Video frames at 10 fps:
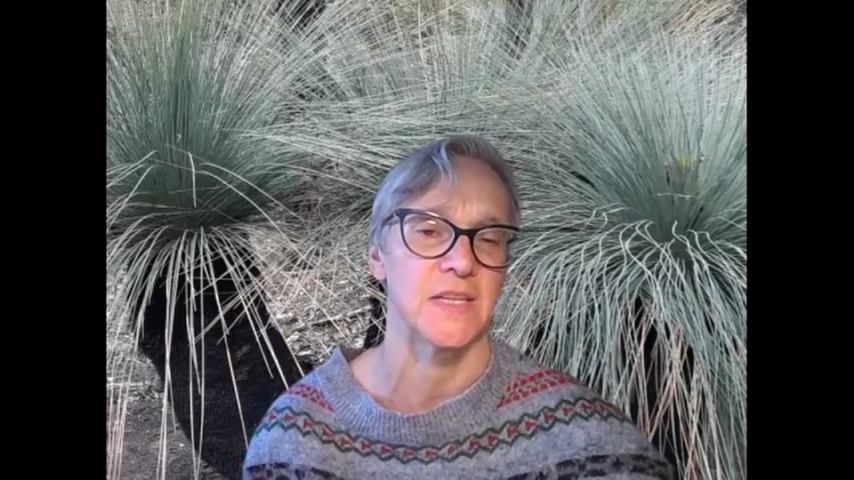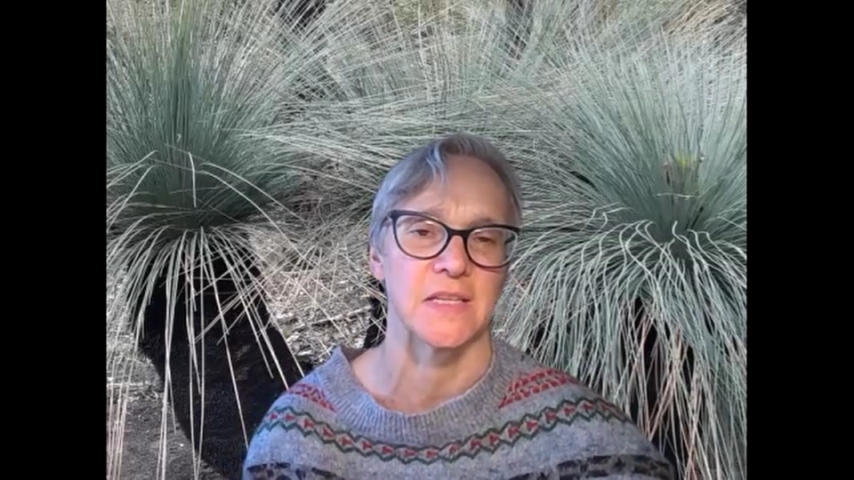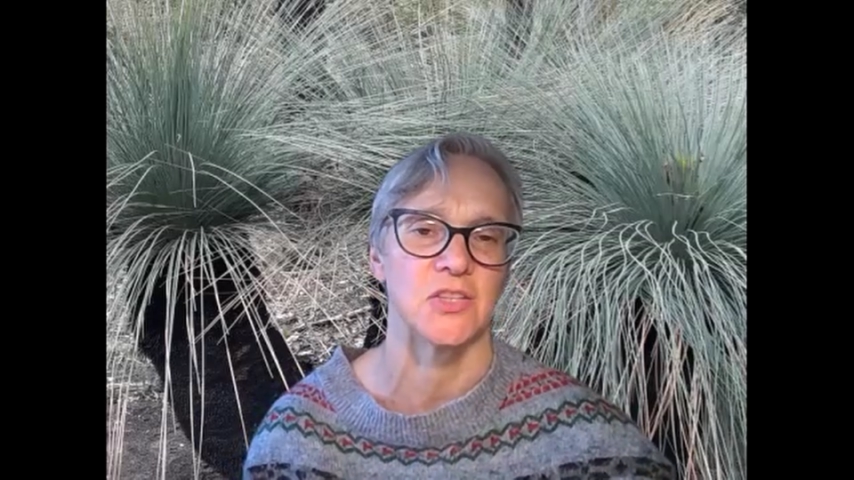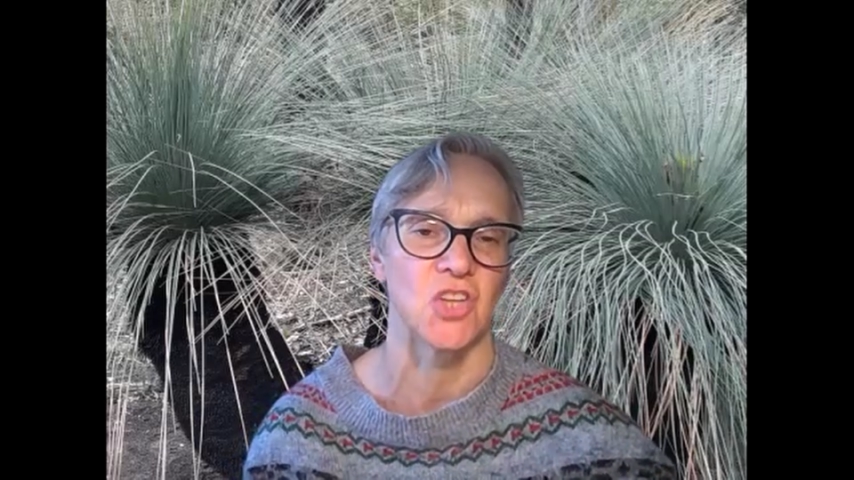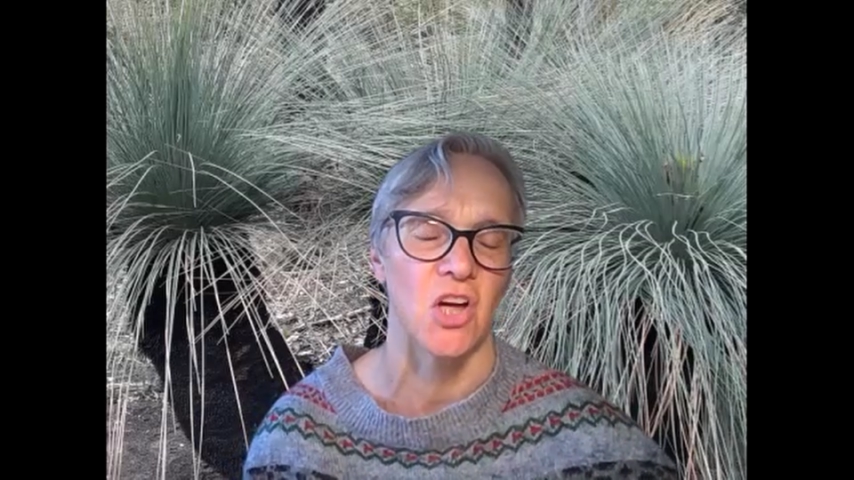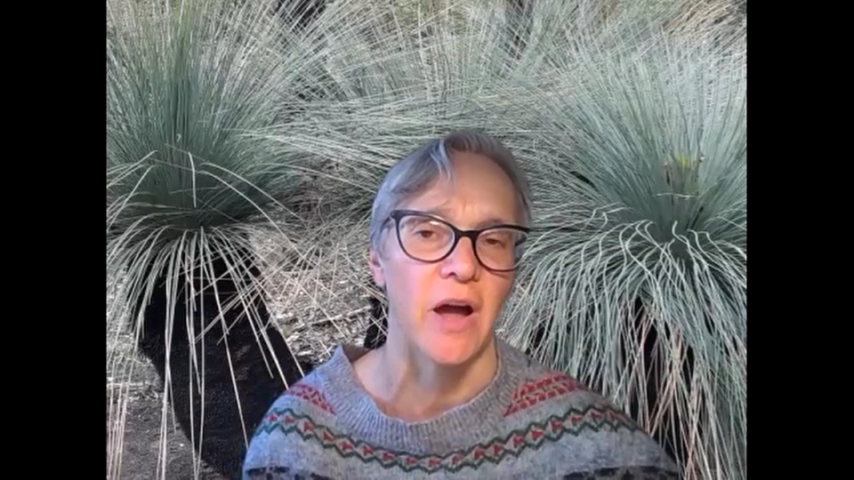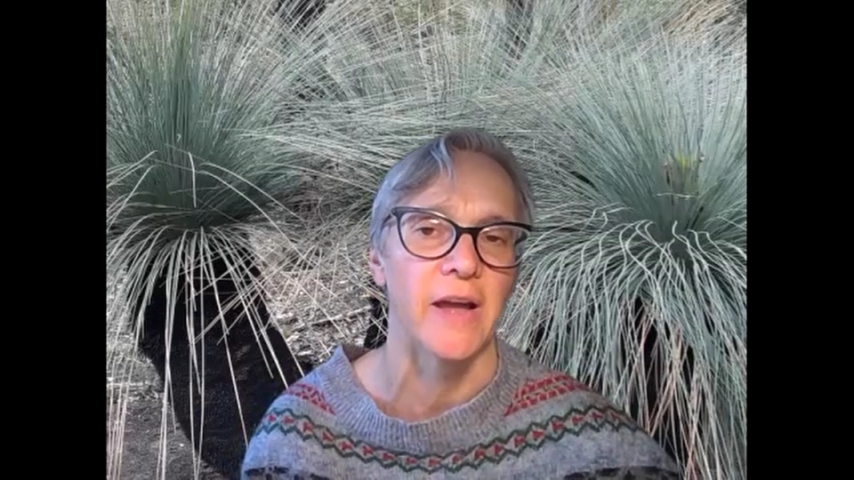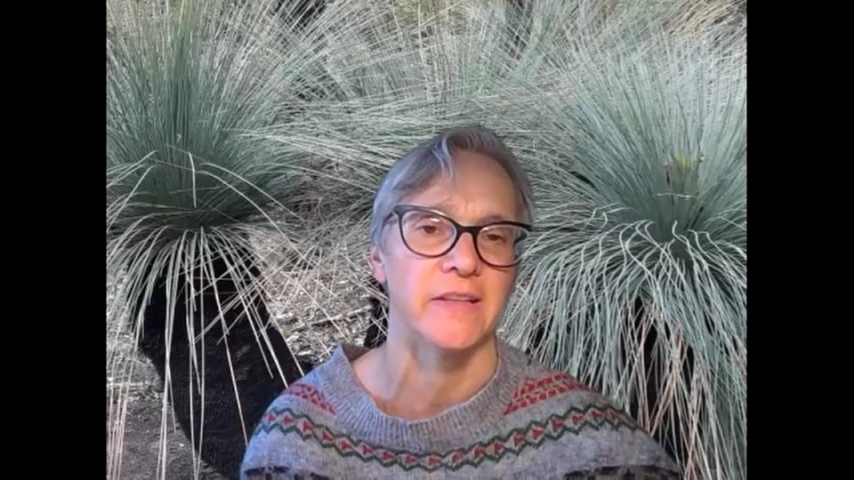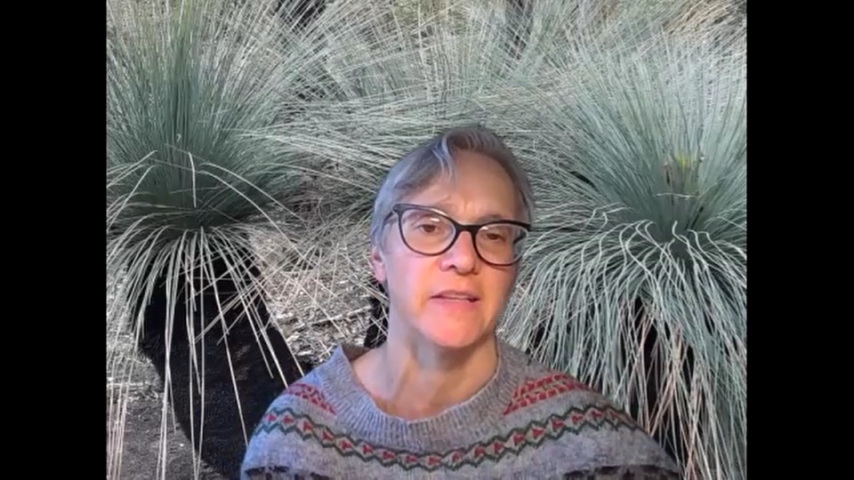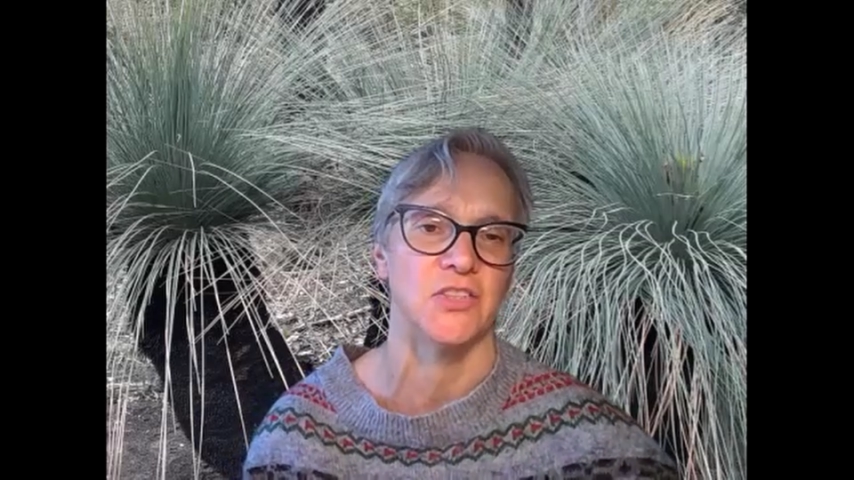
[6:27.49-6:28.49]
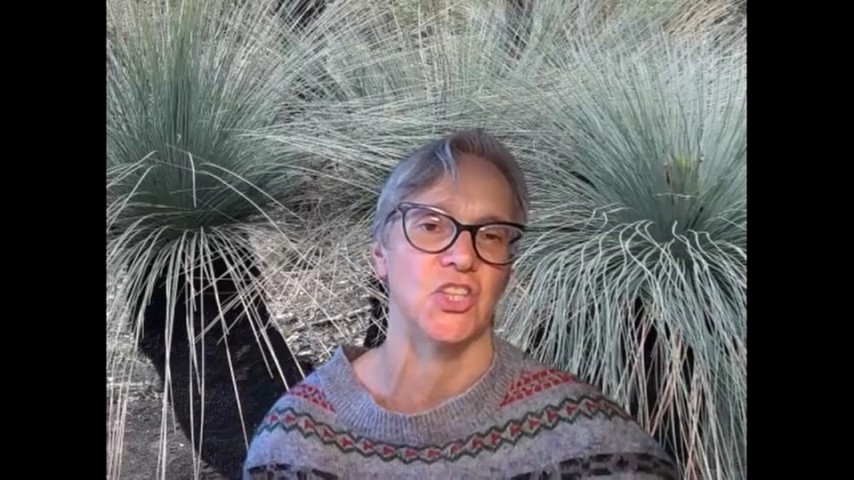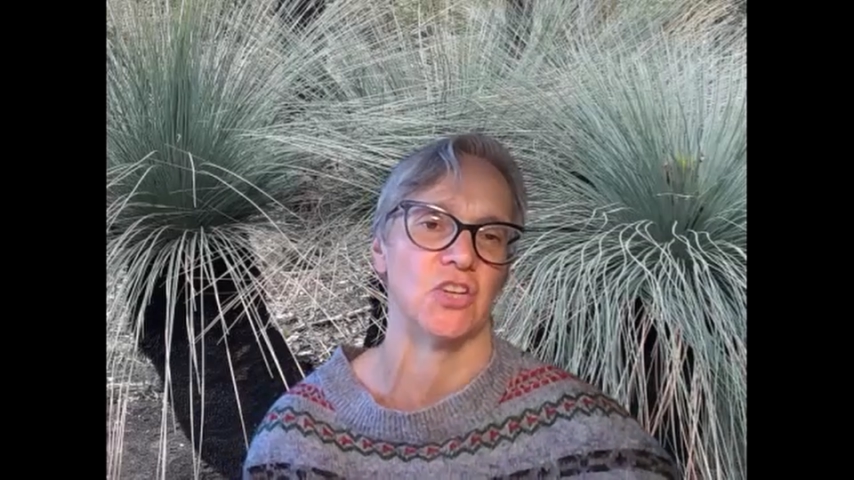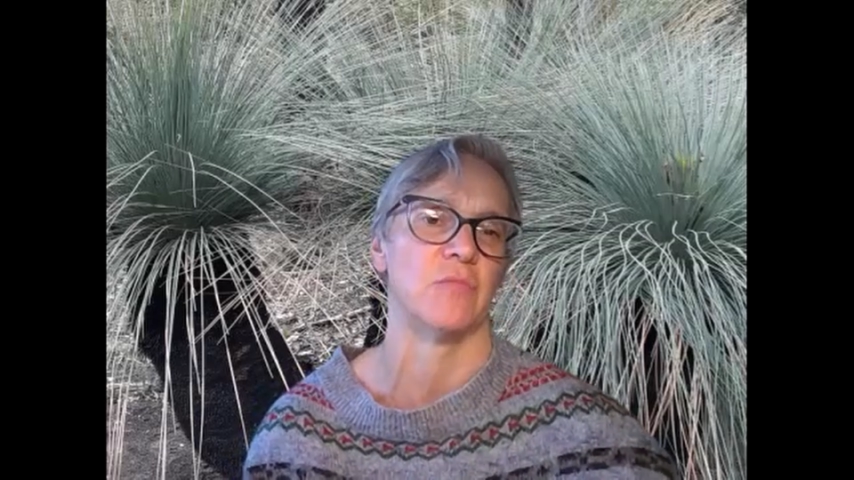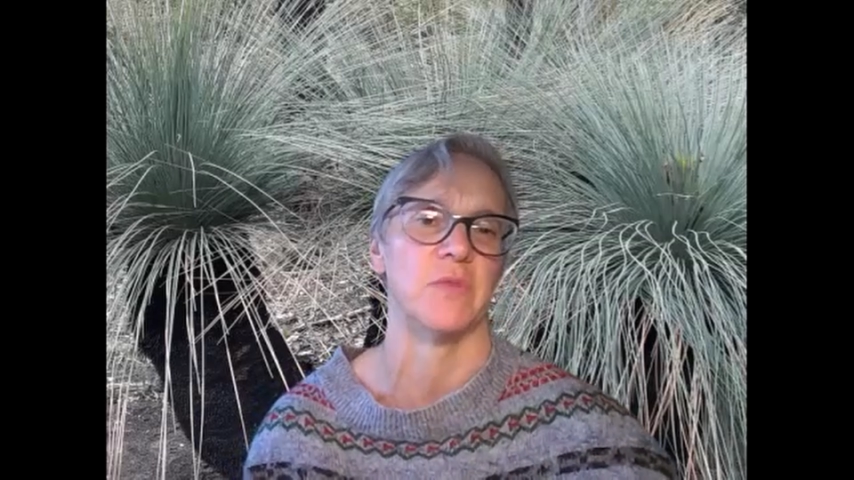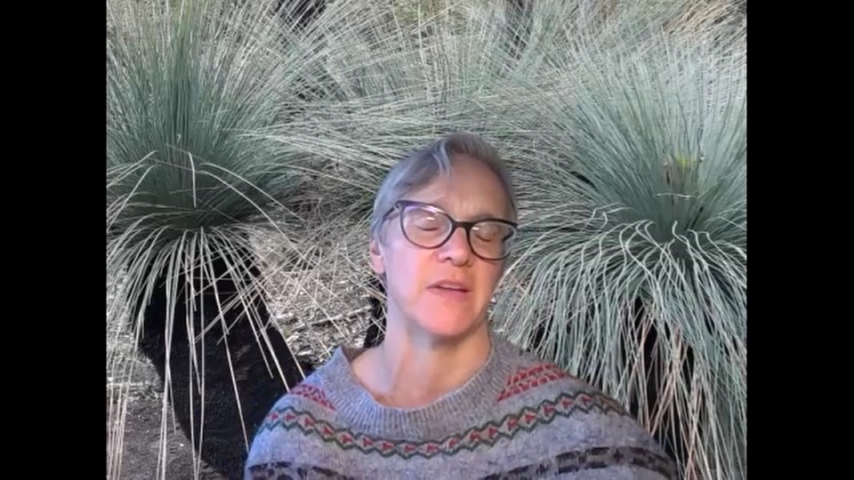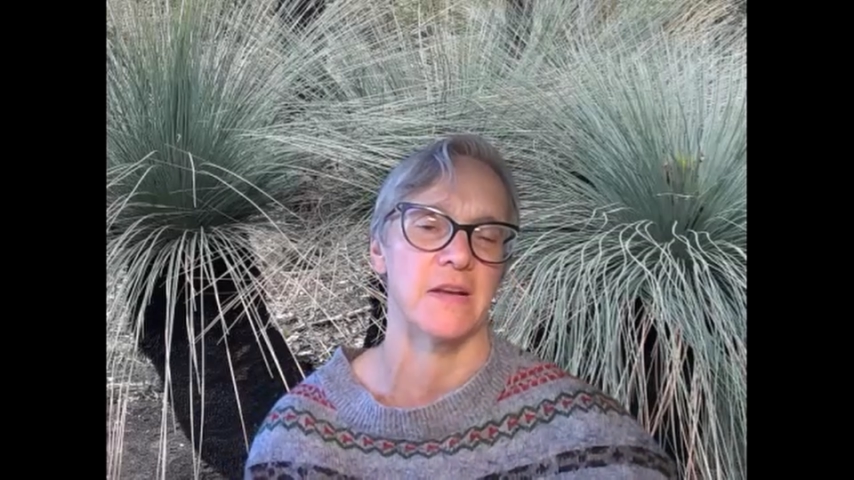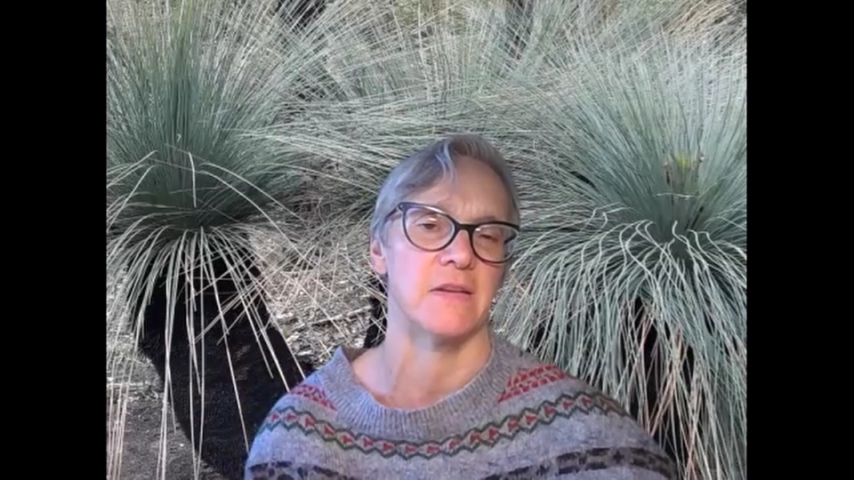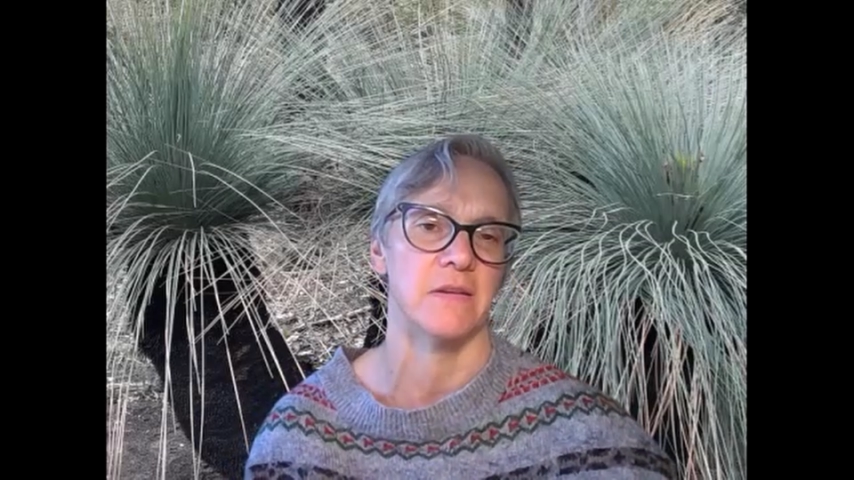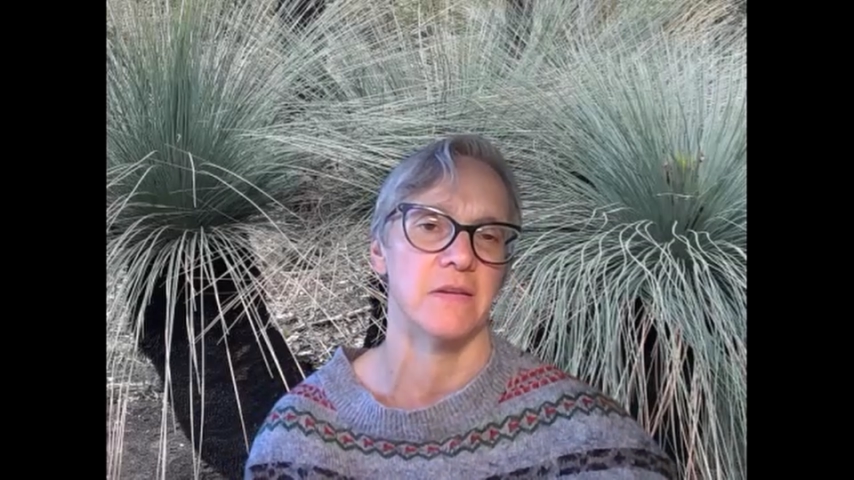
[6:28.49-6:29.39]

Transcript: as entirely legitimate and